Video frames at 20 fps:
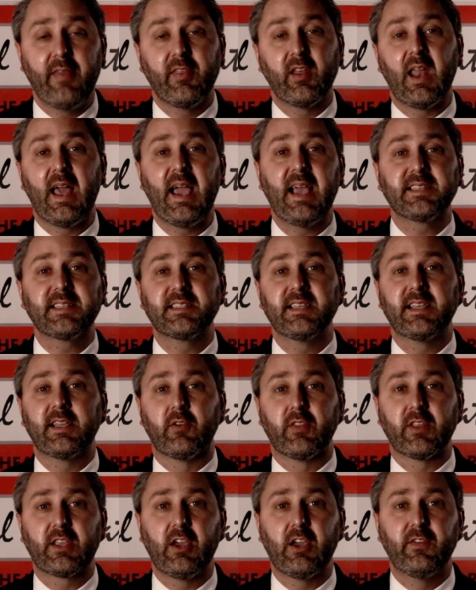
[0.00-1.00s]
the last thing
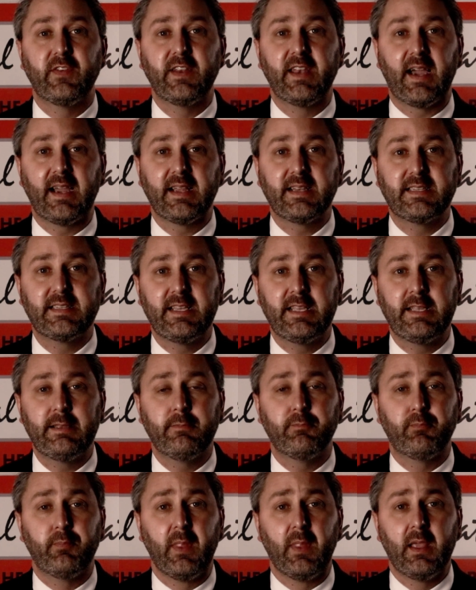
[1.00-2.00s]
on the COVID
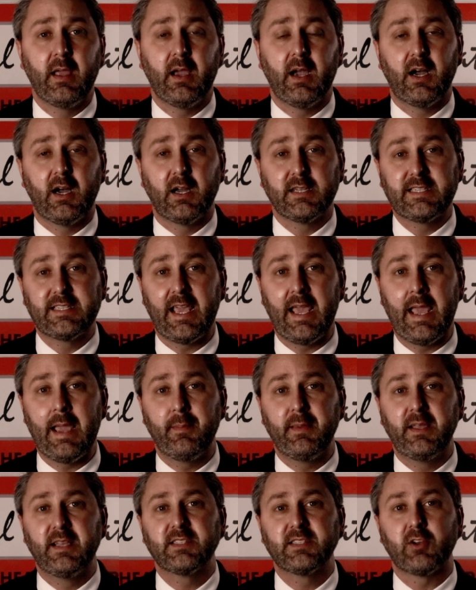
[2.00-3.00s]
19 uh,
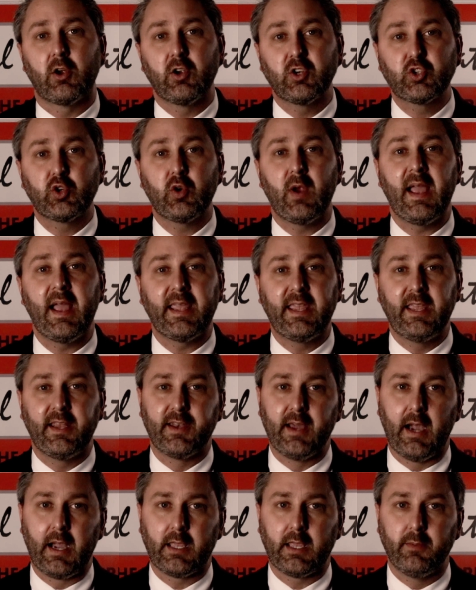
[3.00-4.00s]
tab is our tracking
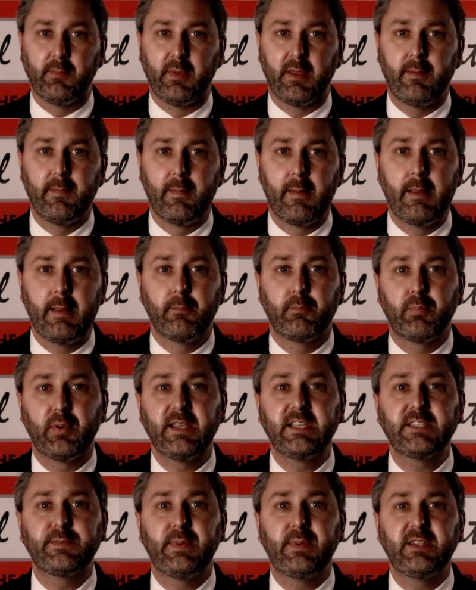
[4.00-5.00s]
document.
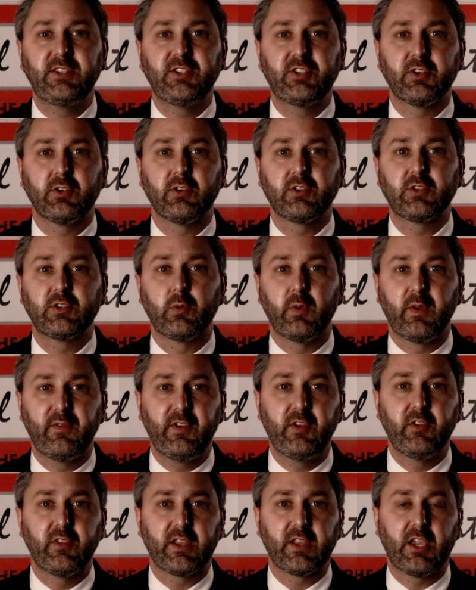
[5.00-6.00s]
Please be sure to
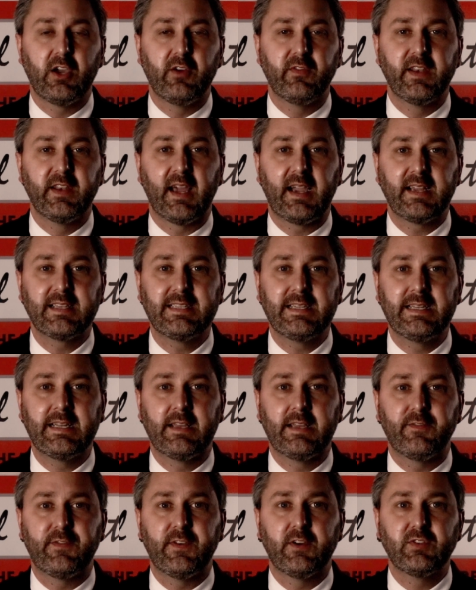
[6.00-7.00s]
review the COVID 19
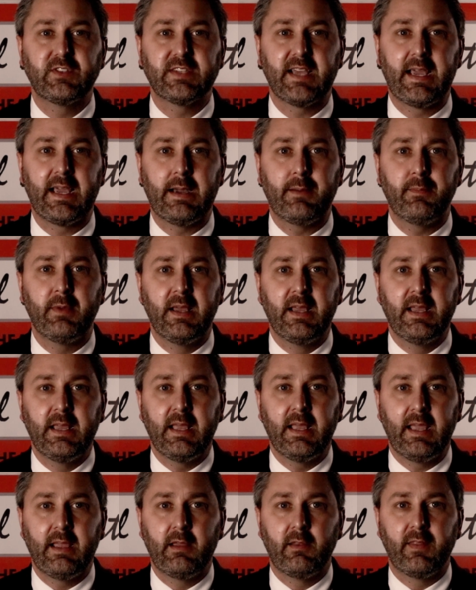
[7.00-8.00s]
info tab,
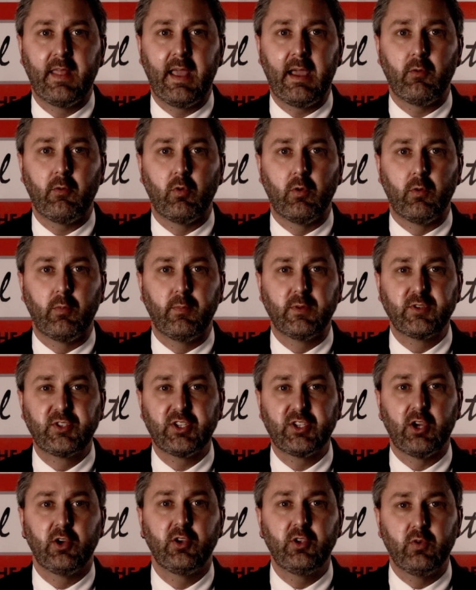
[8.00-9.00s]
and that will
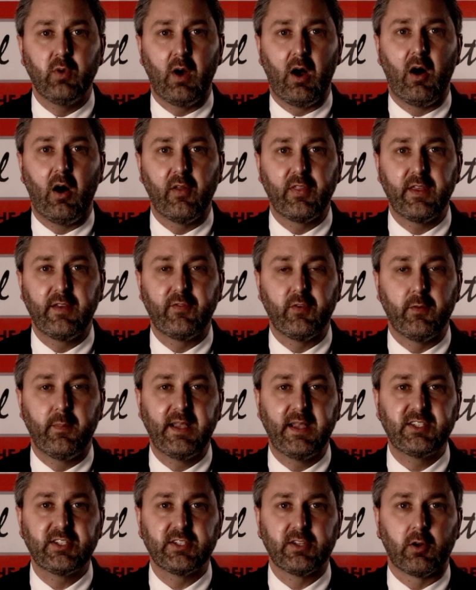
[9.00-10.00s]
show you all the
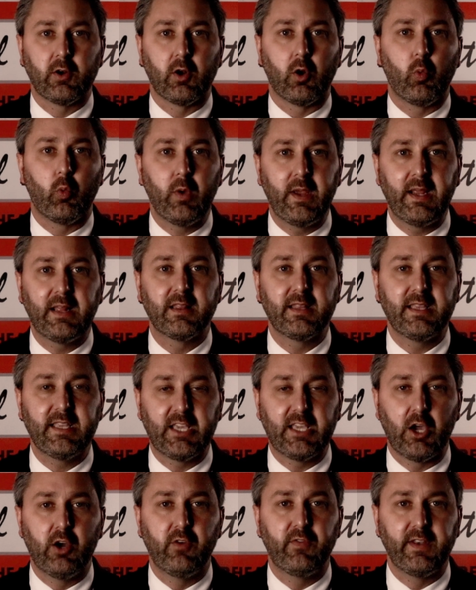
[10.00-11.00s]
information on our weekly
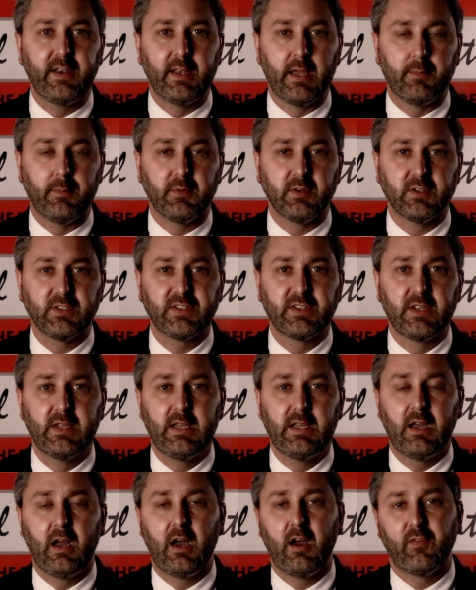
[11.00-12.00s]
COVID numbers
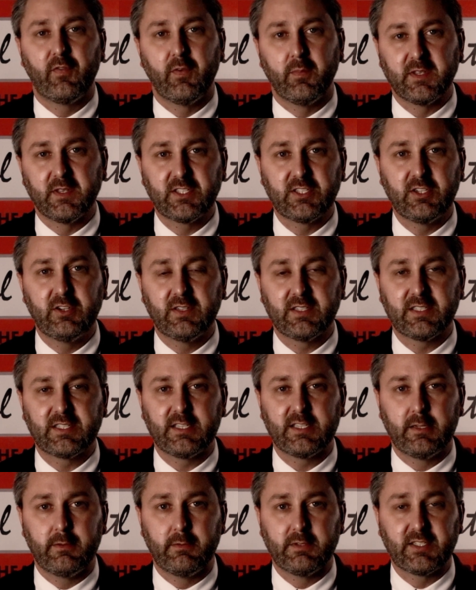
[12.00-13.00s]
uh, from the students
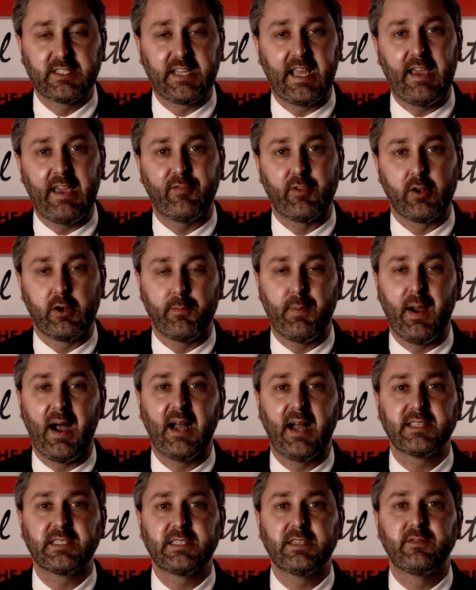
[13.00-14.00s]
and staff that are
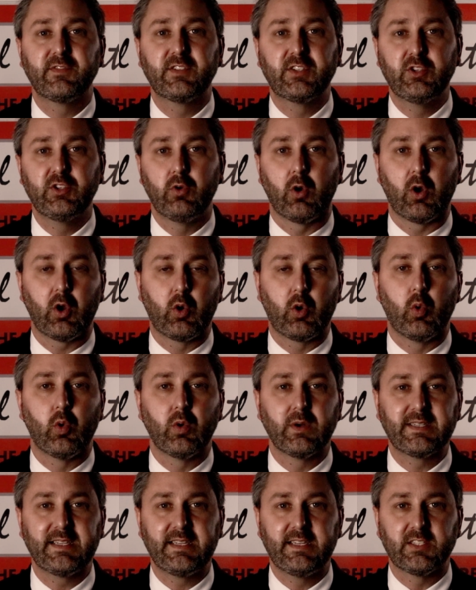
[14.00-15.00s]
positive to our
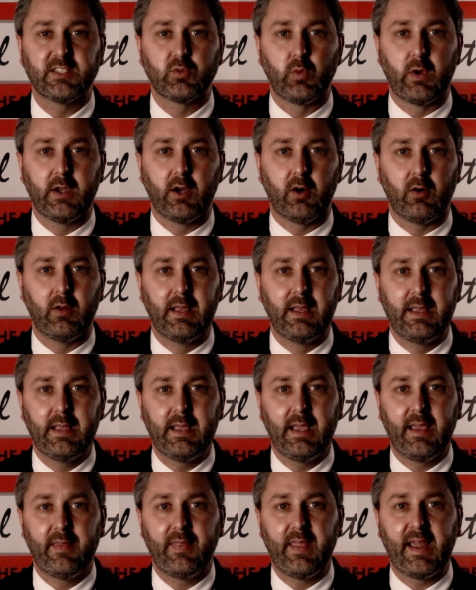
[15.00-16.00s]
quarantine as well.
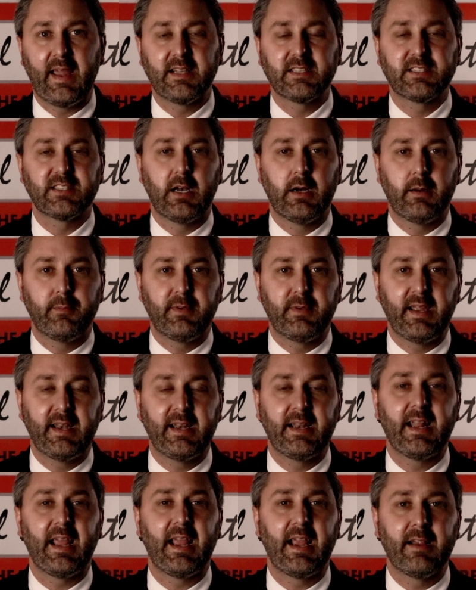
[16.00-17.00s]
And that is
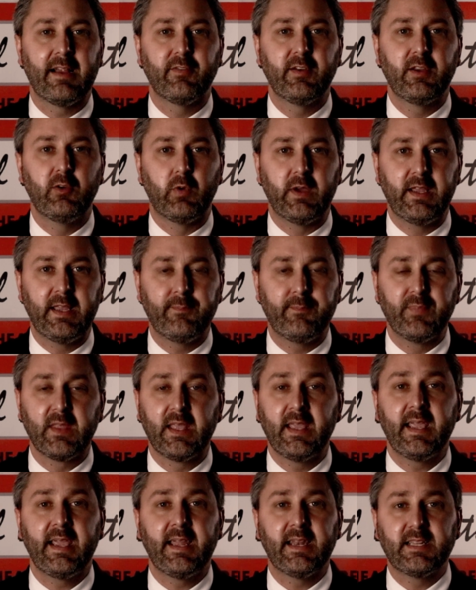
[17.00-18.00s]
updated every week,
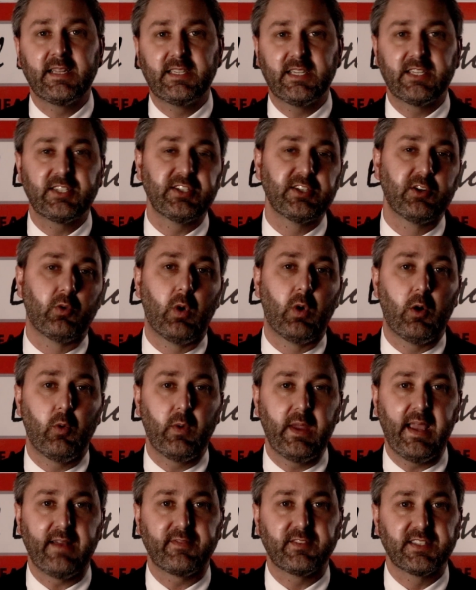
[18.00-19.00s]
in addition to what
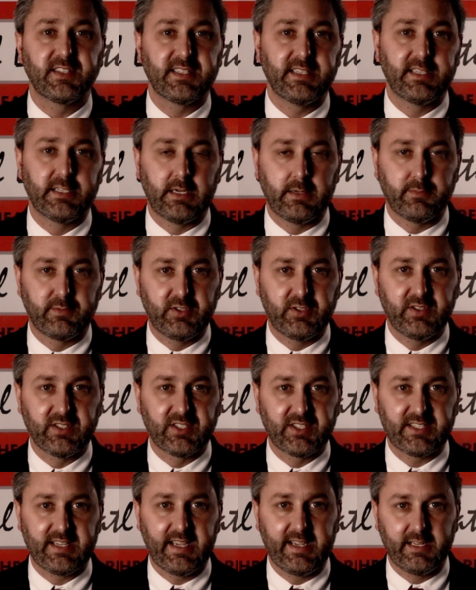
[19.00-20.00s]
we have to send up to the
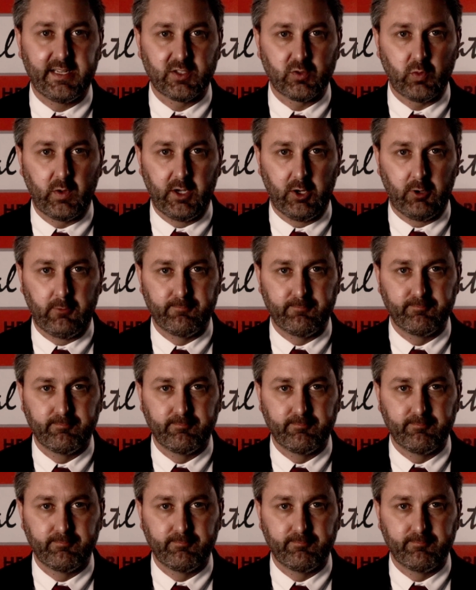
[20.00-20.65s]
state as well.